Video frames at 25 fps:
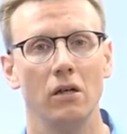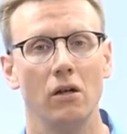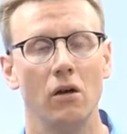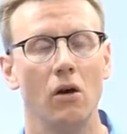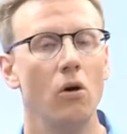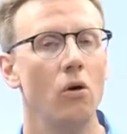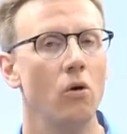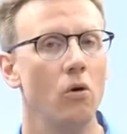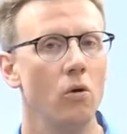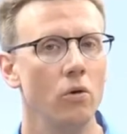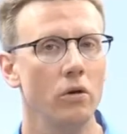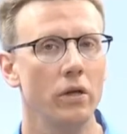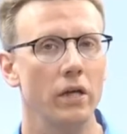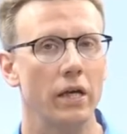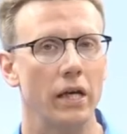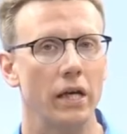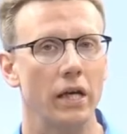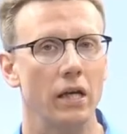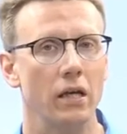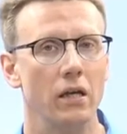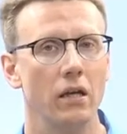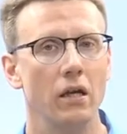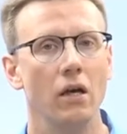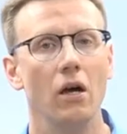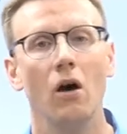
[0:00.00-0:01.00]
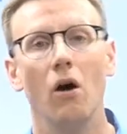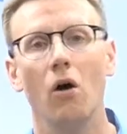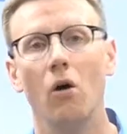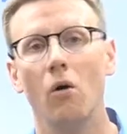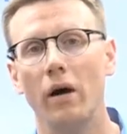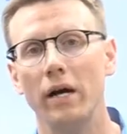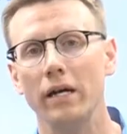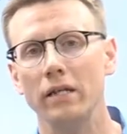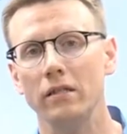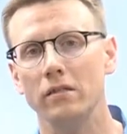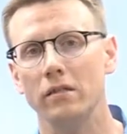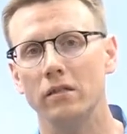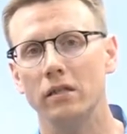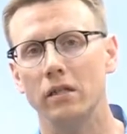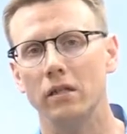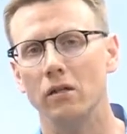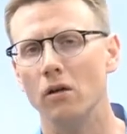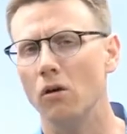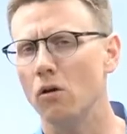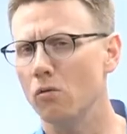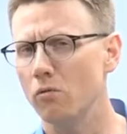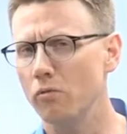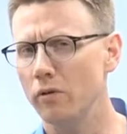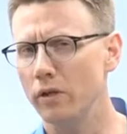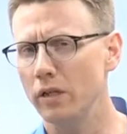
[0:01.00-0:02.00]
Oh, okay. Oh, I see.
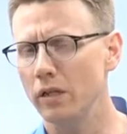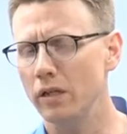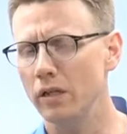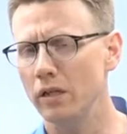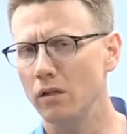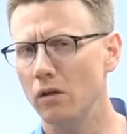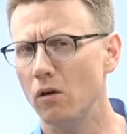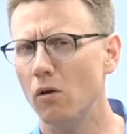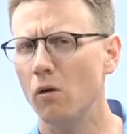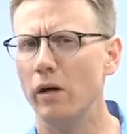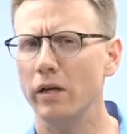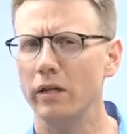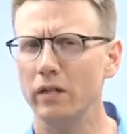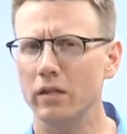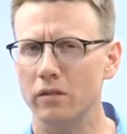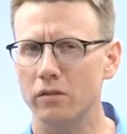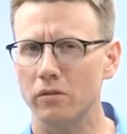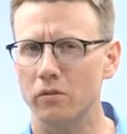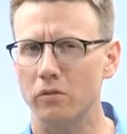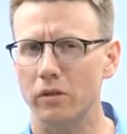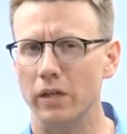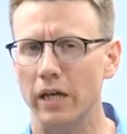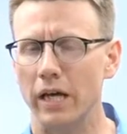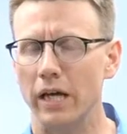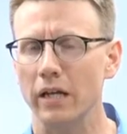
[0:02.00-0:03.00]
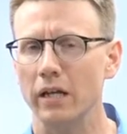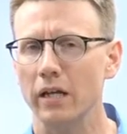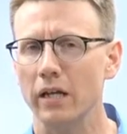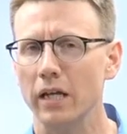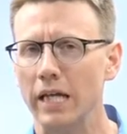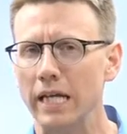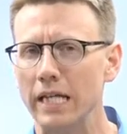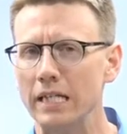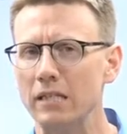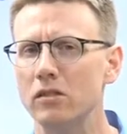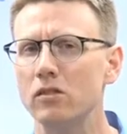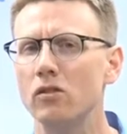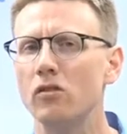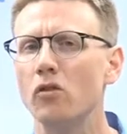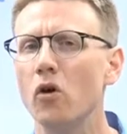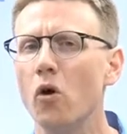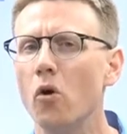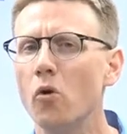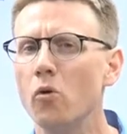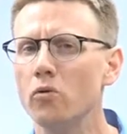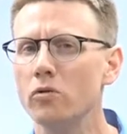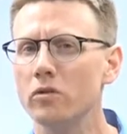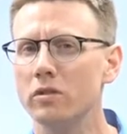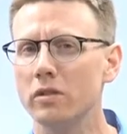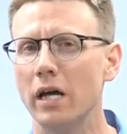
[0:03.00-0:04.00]
Oh, really? Oh, I didn't know that. It's
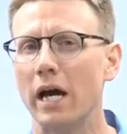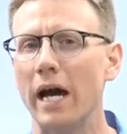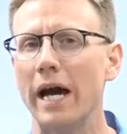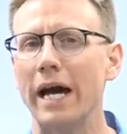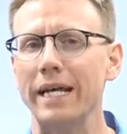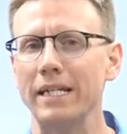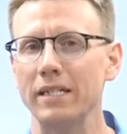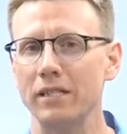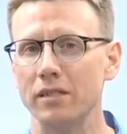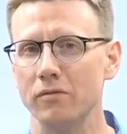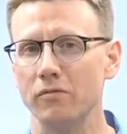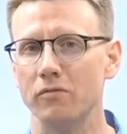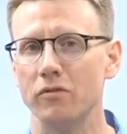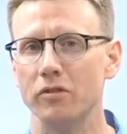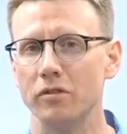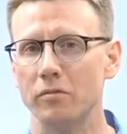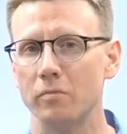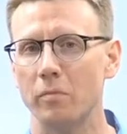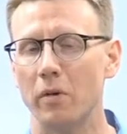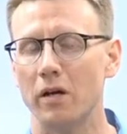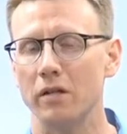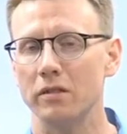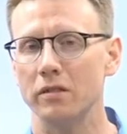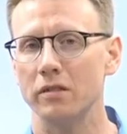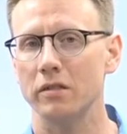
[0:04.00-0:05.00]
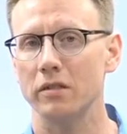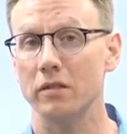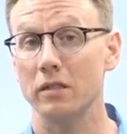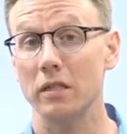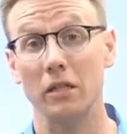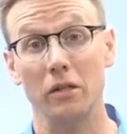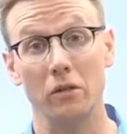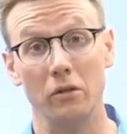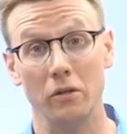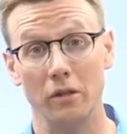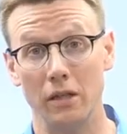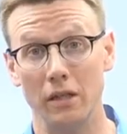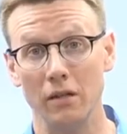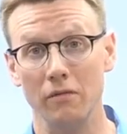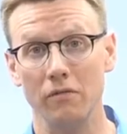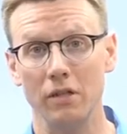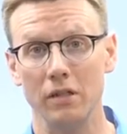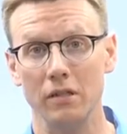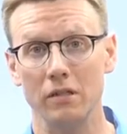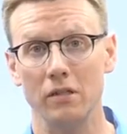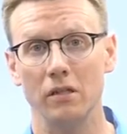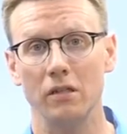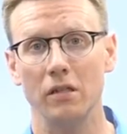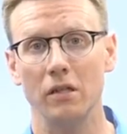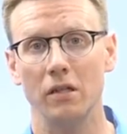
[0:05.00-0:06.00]
those kinds of responses that you're
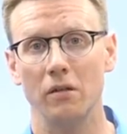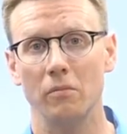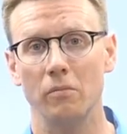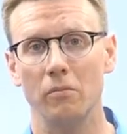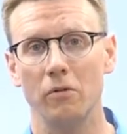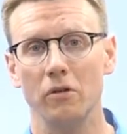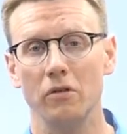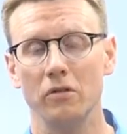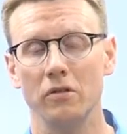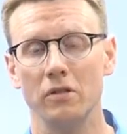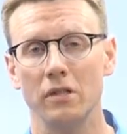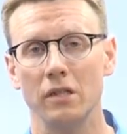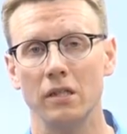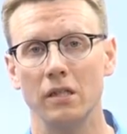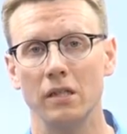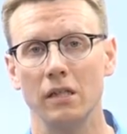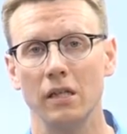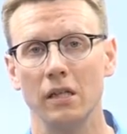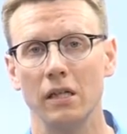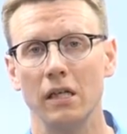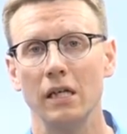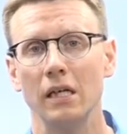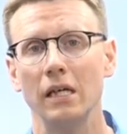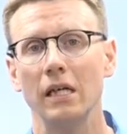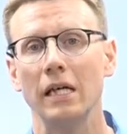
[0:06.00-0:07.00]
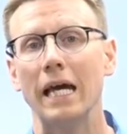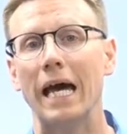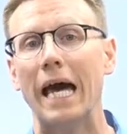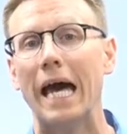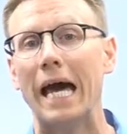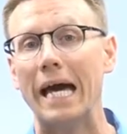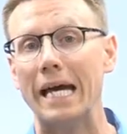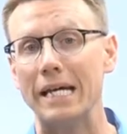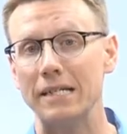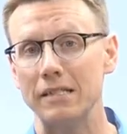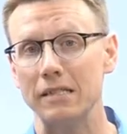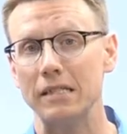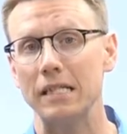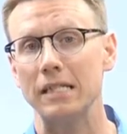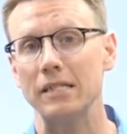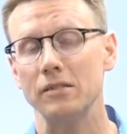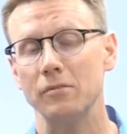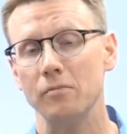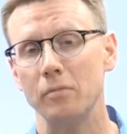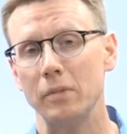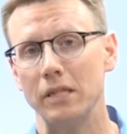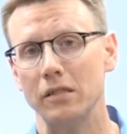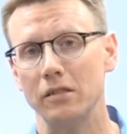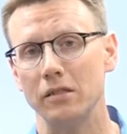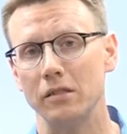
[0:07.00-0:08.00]
giving to the other person as they
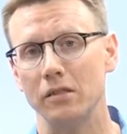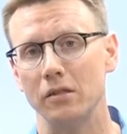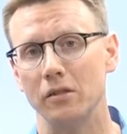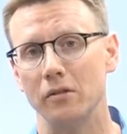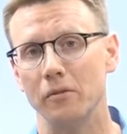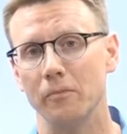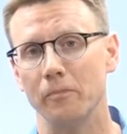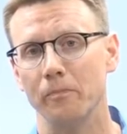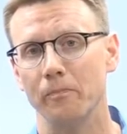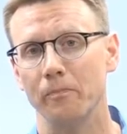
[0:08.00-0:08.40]
speak to you.